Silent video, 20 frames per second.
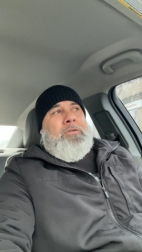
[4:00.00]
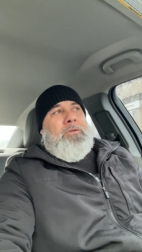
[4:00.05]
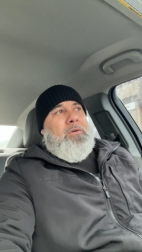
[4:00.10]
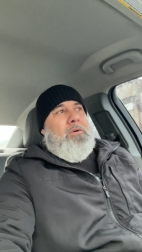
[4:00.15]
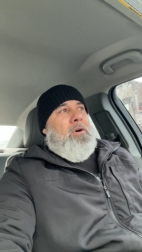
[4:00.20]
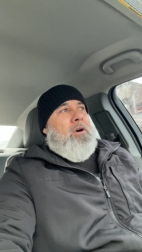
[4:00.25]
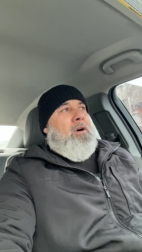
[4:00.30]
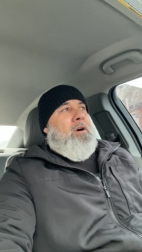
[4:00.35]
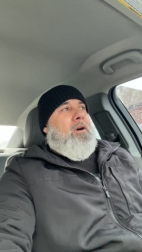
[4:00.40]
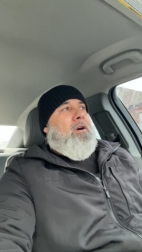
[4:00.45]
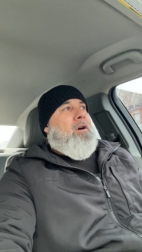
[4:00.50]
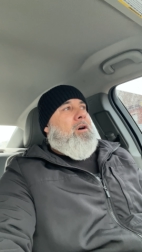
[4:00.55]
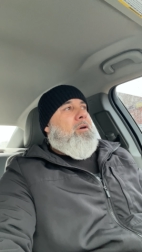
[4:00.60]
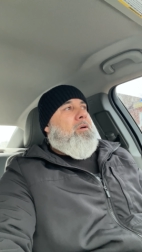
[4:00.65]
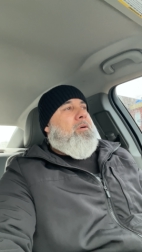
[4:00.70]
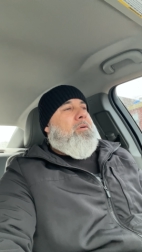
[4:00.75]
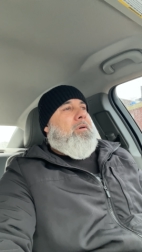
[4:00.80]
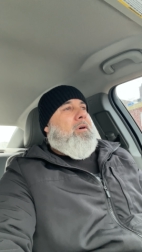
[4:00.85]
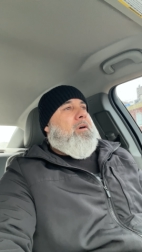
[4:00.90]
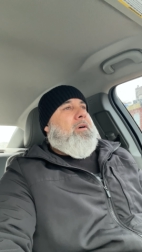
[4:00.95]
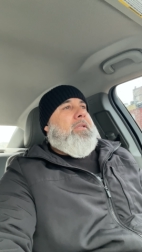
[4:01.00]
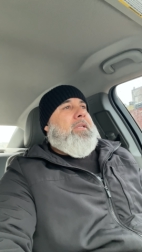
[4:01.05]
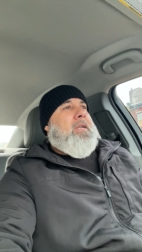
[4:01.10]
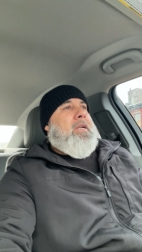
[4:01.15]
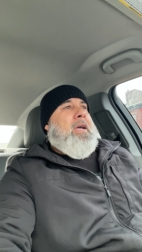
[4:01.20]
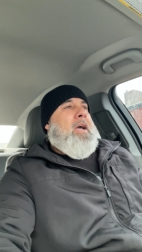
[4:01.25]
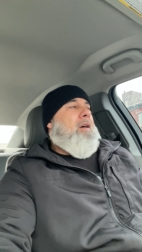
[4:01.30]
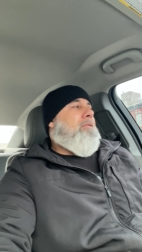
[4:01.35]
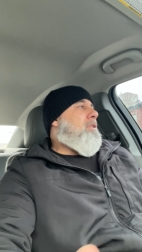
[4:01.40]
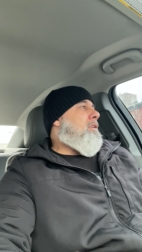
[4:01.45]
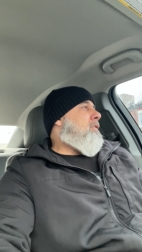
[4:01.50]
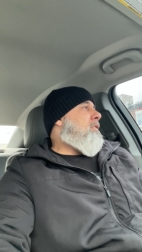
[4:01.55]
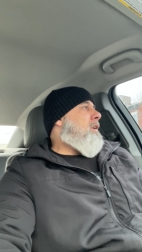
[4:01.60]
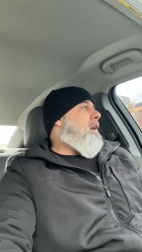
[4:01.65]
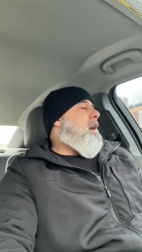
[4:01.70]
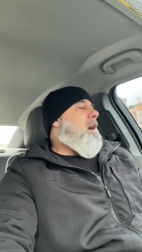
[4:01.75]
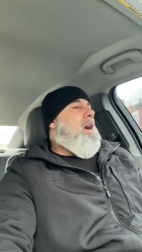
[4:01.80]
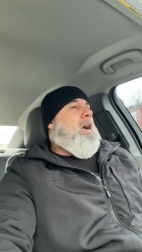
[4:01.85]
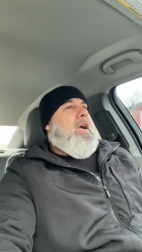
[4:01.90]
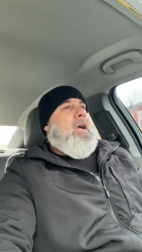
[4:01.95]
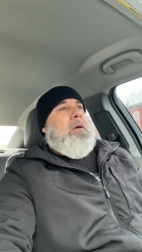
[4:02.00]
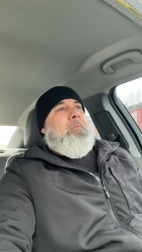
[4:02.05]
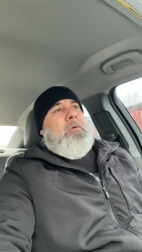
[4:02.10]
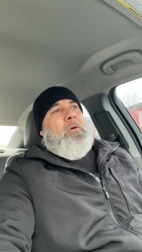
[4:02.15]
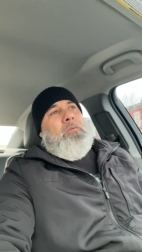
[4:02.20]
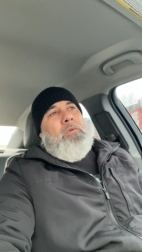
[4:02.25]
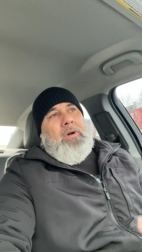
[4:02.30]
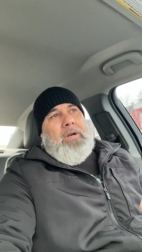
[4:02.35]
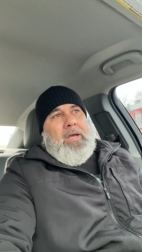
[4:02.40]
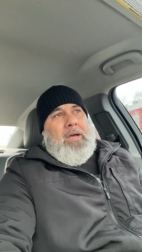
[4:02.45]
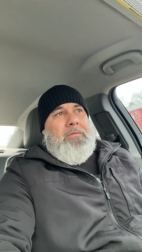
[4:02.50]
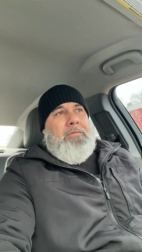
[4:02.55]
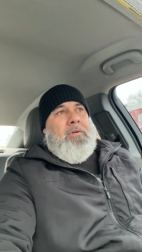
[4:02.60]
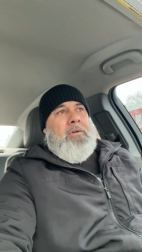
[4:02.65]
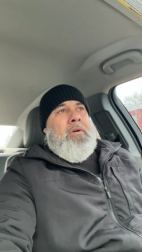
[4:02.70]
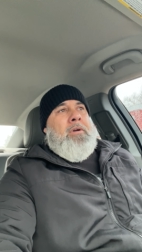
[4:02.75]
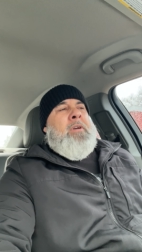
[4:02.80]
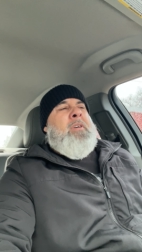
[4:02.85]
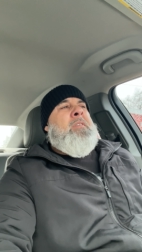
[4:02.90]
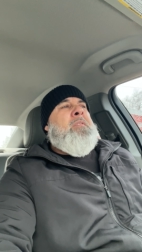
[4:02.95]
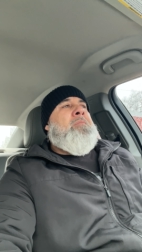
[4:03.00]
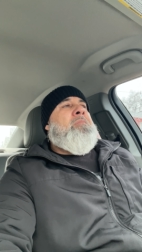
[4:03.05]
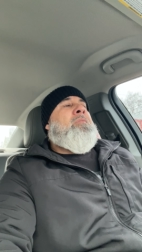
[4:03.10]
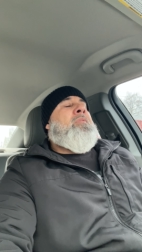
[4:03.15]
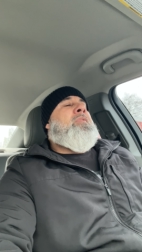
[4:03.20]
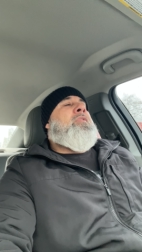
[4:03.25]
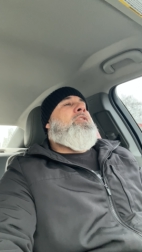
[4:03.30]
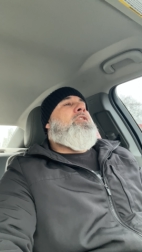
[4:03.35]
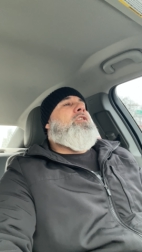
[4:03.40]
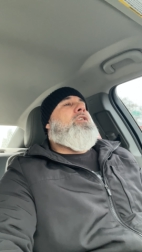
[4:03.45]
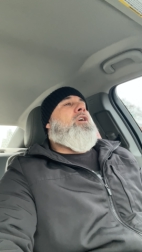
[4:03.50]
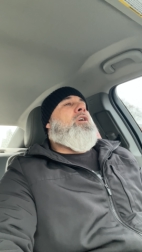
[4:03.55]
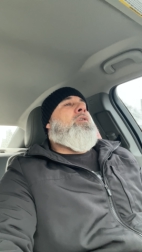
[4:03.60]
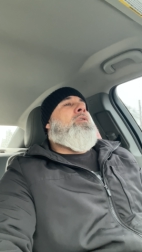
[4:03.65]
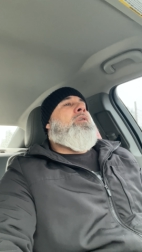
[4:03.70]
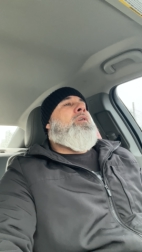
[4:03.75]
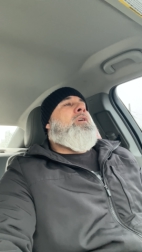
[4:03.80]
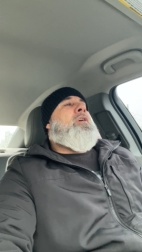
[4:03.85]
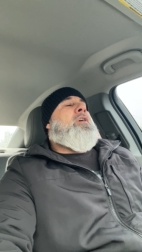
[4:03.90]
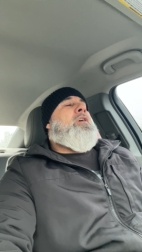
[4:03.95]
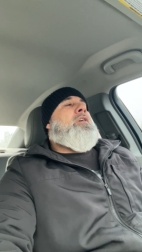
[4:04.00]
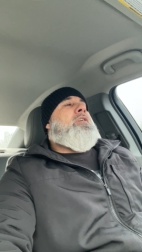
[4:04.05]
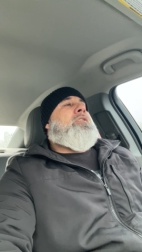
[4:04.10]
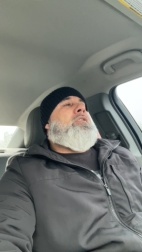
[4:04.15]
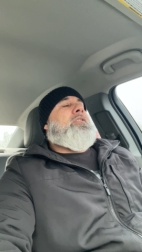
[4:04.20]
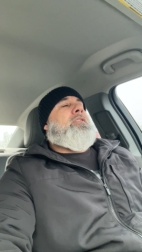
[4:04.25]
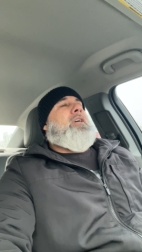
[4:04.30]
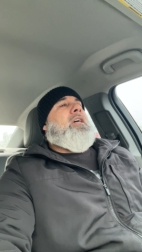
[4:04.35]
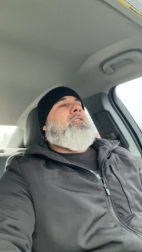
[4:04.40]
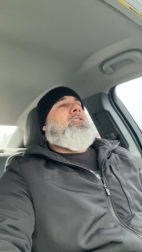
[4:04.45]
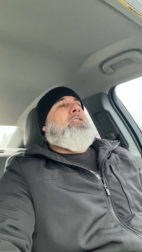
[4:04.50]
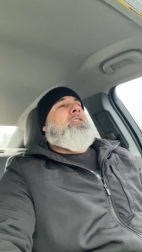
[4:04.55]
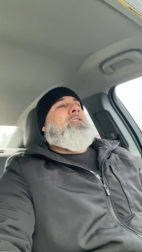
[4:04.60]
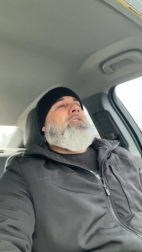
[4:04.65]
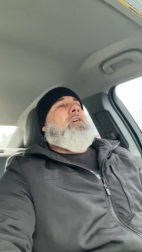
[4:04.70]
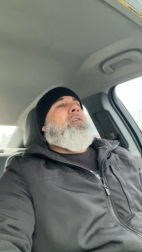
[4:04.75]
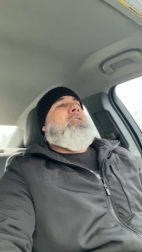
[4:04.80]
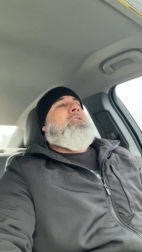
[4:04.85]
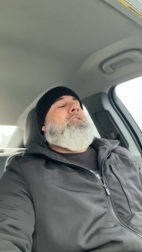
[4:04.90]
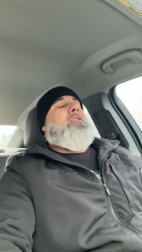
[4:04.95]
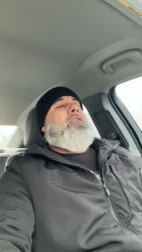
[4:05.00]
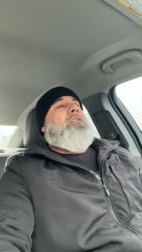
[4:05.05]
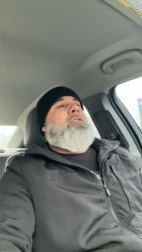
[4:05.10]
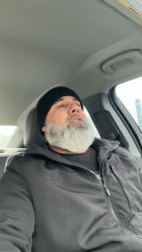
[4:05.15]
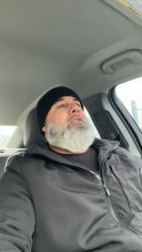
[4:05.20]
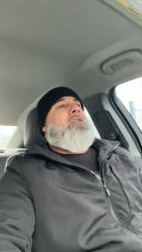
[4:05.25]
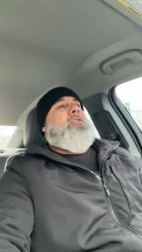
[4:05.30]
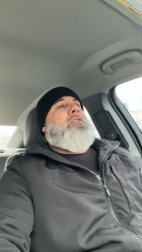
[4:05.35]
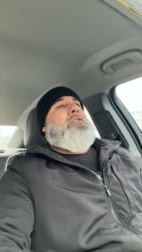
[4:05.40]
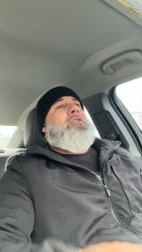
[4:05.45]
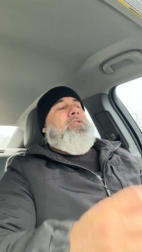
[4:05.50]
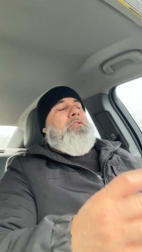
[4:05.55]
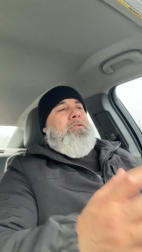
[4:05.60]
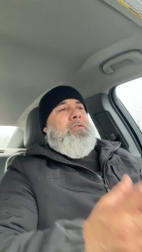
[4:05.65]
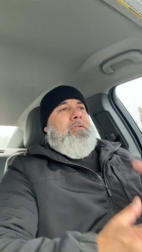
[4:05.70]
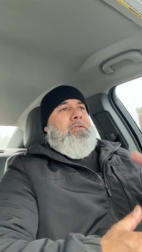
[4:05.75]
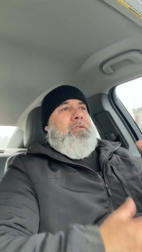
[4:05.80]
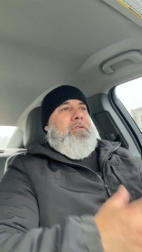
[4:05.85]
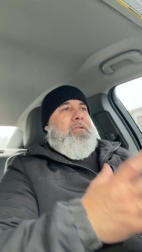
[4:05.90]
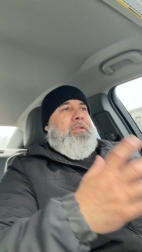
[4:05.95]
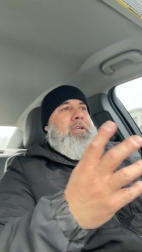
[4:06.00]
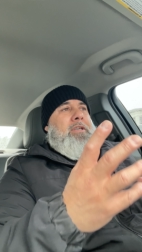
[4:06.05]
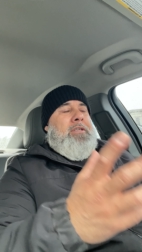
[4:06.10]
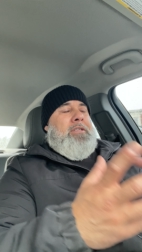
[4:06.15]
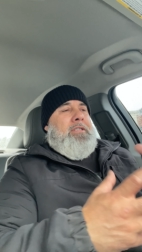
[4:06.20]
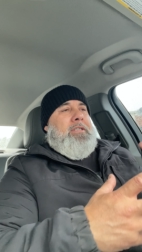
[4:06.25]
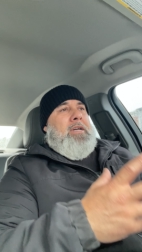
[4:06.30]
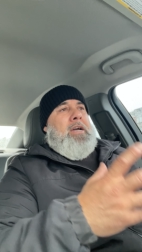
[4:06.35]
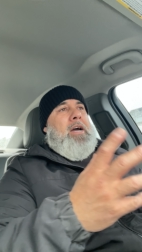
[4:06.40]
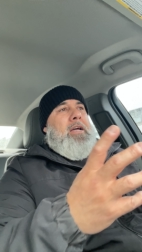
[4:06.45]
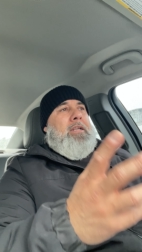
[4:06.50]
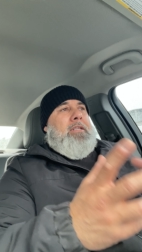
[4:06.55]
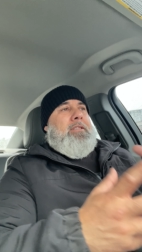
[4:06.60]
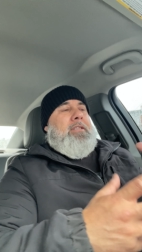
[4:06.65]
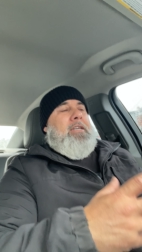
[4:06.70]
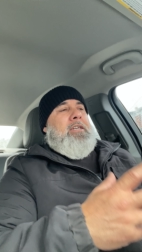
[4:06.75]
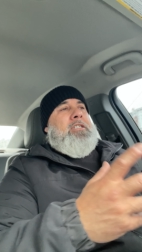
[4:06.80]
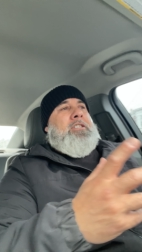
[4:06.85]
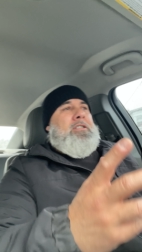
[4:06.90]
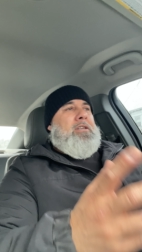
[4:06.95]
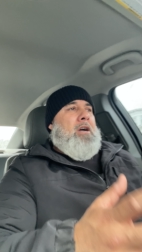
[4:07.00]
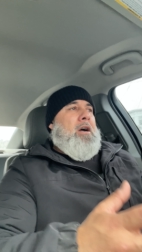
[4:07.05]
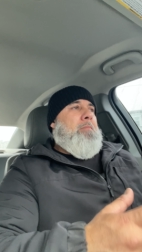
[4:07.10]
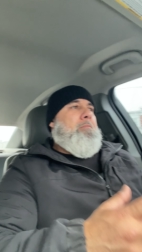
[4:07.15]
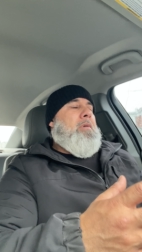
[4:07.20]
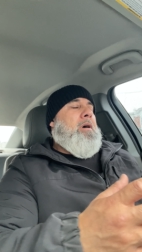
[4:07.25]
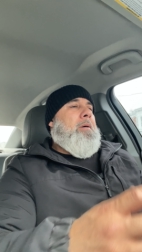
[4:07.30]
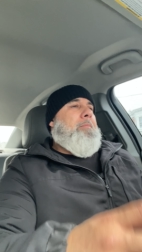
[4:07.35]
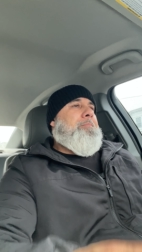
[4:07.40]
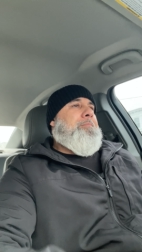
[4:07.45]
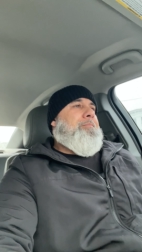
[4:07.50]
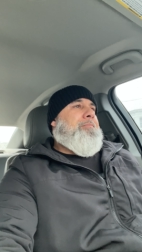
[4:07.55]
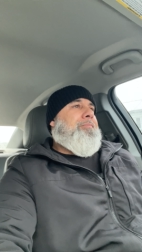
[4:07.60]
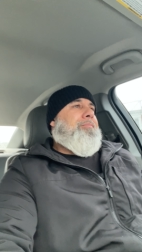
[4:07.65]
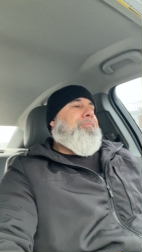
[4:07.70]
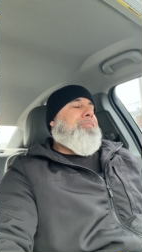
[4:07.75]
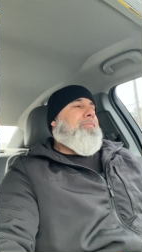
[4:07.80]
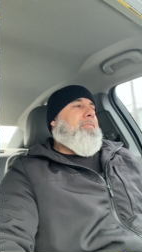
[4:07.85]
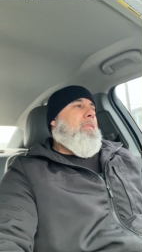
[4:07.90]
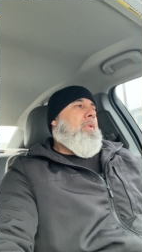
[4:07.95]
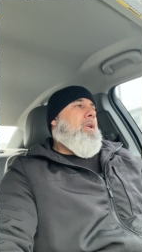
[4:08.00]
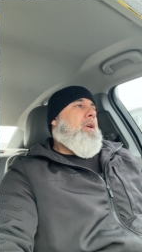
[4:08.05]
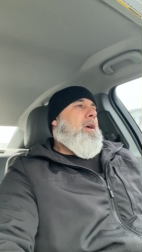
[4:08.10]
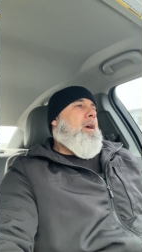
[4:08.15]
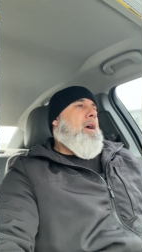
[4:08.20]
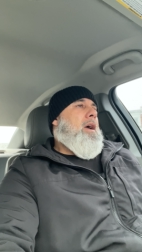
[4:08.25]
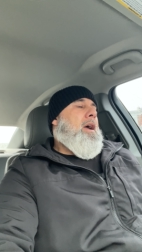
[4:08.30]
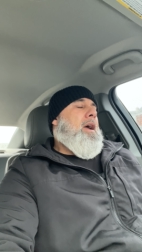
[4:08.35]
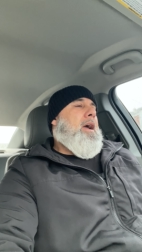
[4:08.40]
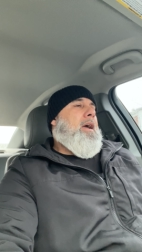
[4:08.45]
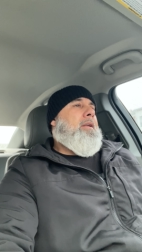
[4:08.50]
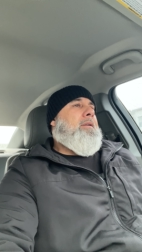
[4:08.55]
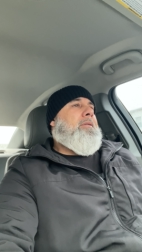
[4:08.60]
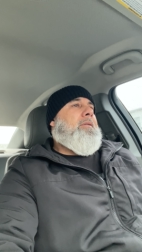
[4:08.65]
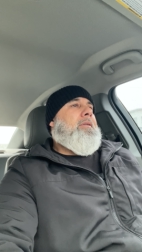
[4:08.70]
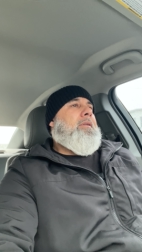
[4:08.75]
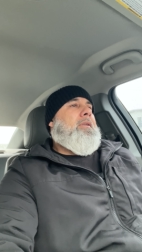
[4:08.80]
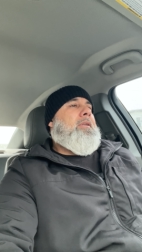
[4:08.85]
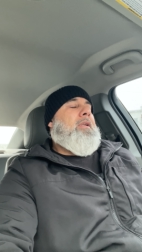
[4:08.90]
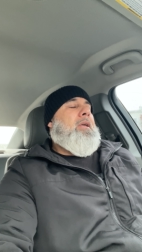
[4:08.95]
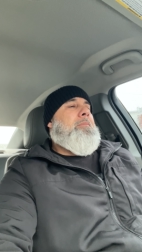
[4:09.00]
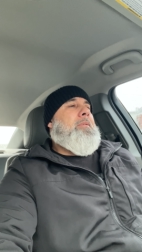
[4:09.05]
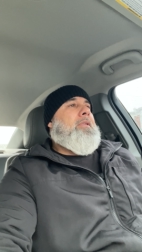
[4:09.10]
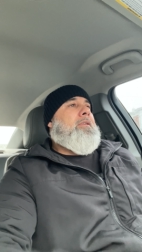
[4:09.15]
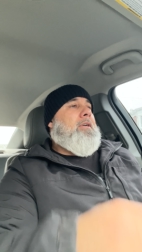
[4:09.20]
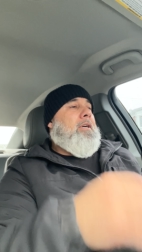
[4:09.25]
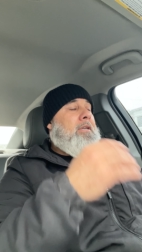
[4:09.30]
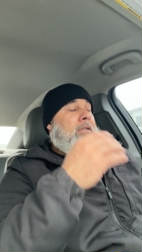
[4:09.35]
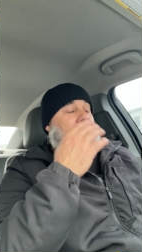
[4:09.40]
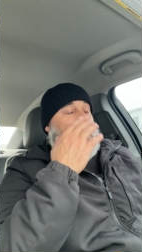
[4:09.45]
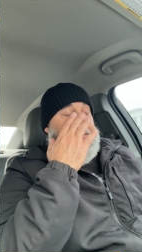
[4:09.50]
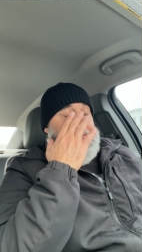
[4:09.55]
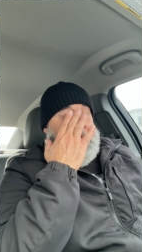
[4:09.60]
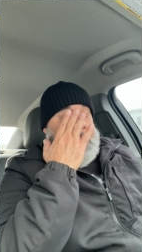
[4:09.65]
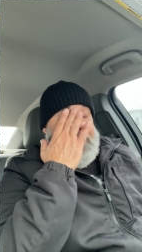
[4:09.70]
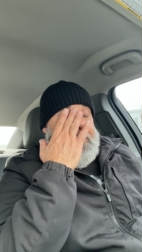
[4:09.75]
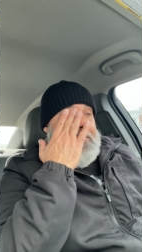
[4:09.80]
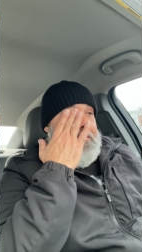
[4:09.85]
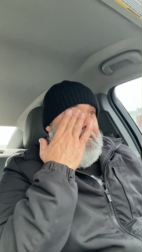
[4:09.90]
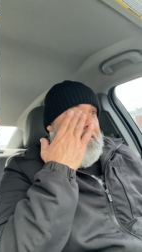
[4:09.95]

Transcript: to or, or, or didn't have the time or whatever you know sometimes you start you you know you you these kind of things come up and let me tell you something